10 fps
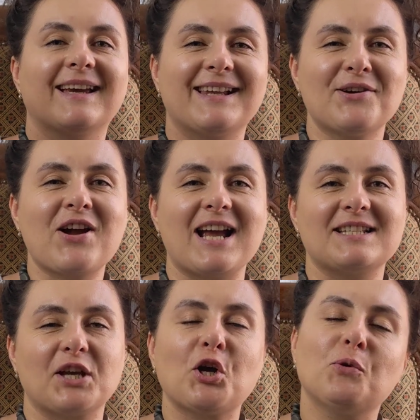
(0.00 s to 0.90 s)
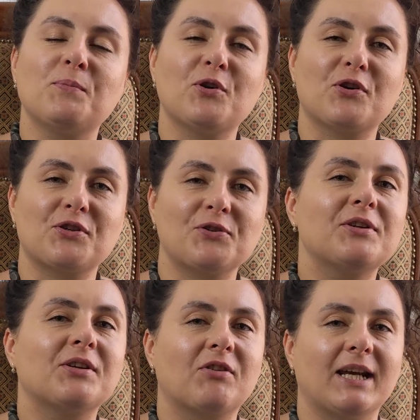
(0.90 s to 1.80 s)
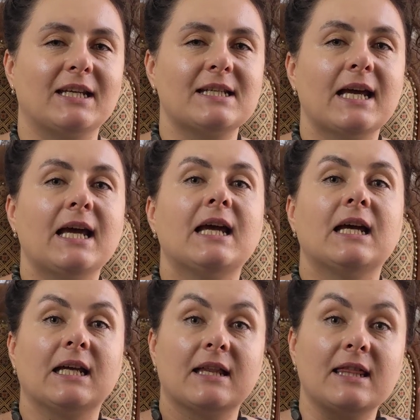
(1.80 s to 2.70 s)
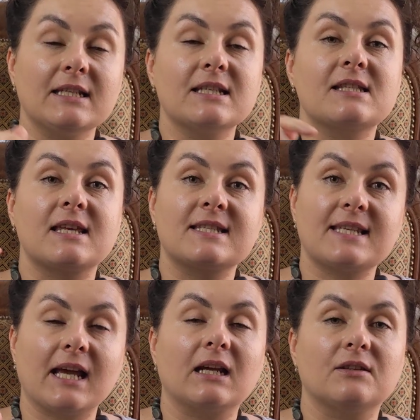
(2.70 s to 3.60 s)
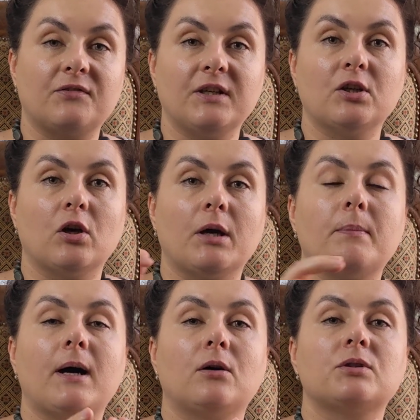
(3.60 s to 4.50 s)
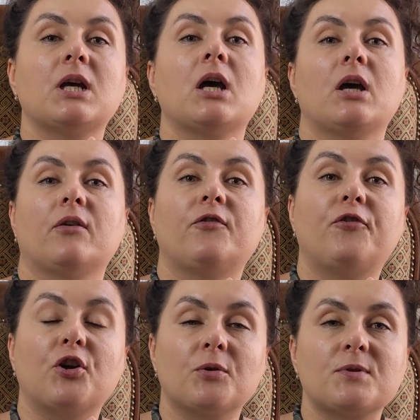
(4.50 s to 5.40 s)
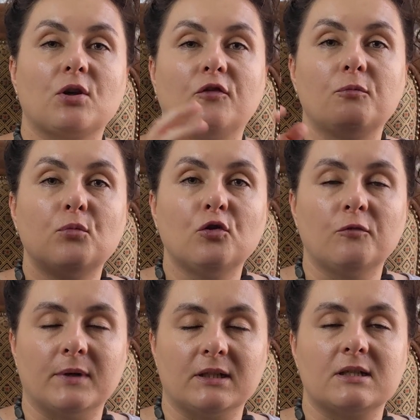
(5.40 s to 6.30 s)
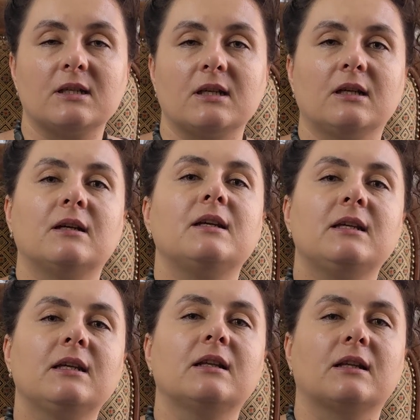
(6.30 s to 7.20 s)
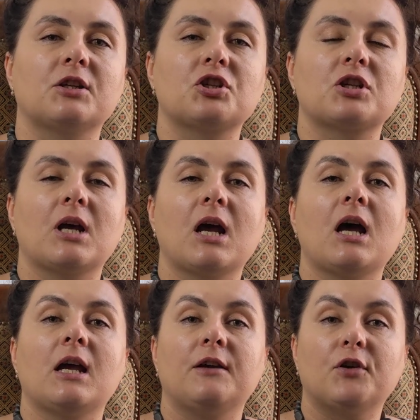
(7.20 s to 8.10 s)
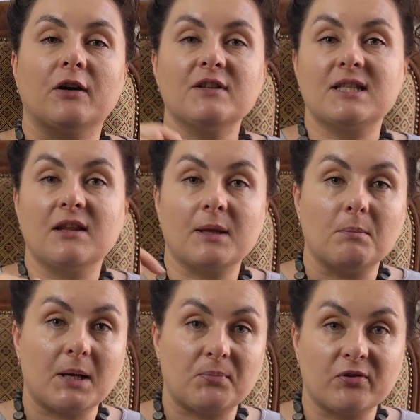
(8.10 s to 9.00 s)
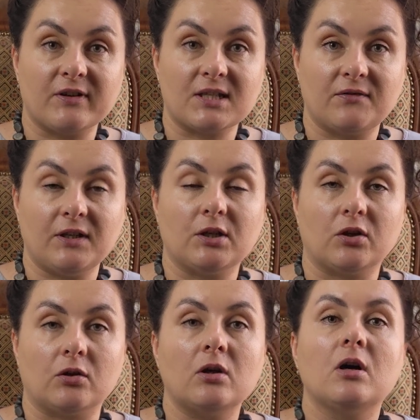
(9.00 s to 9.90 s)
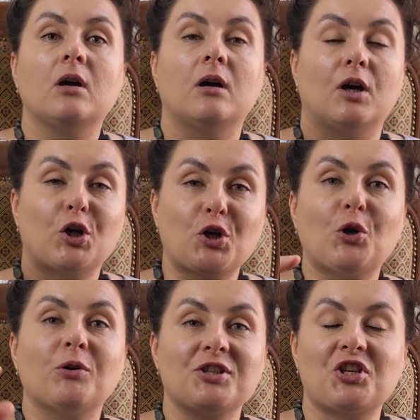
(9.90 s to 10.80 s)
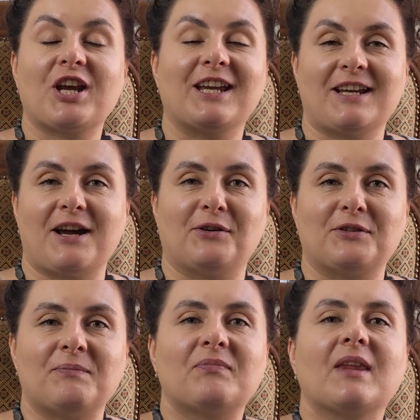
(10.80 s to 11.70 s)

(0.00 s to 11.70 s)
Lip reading: Hello guys, I hope you are doing great. This is the second video about verbs of movement in English. If you haven't seen my previous video, go and check it out.